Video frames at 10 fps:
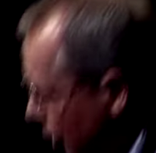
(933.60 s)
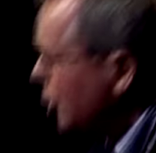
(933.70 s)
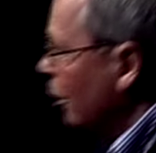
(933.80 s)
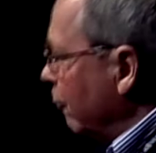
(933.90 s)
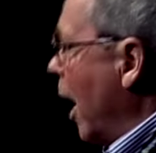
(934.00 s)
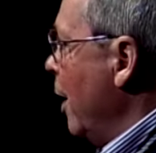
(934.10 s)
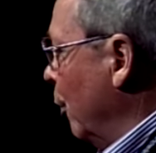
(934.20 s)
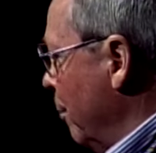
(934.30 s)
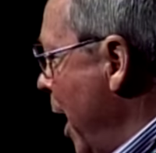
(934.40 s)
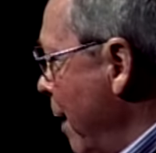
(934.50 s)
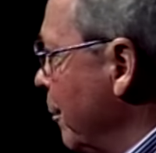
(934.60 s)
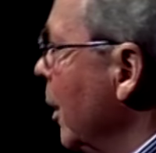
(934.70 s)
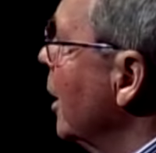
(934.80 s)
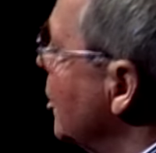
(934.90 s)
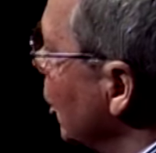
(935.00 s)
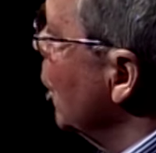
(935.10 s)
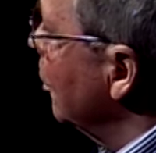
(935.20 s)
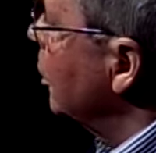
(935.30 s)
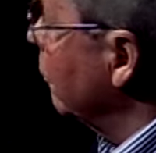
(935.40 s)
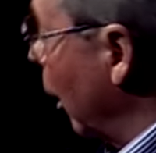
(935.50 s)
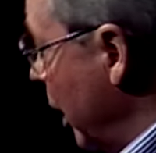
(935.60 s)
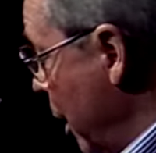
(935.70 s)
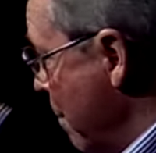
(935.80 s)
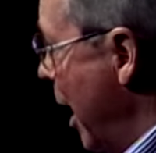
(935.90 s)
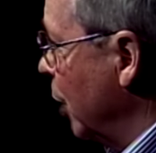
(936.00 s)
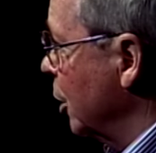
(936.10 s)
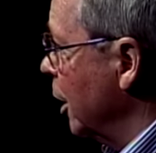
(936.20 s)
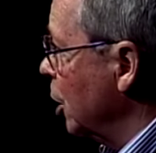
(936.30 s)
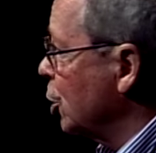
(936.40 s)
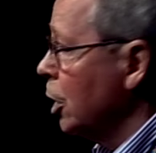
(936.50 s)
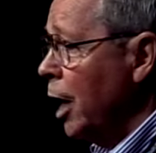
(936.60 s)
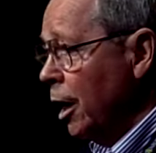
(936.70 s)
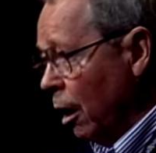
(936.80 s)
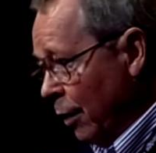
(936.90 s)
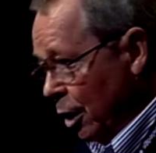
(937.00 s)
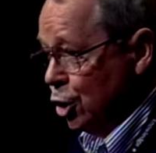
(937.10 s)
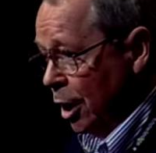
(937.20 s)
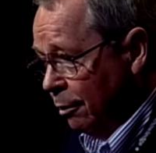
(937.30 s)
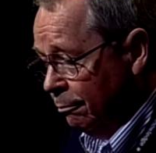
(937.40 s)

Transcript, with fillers: survival map is the limit of our imagination and our energy.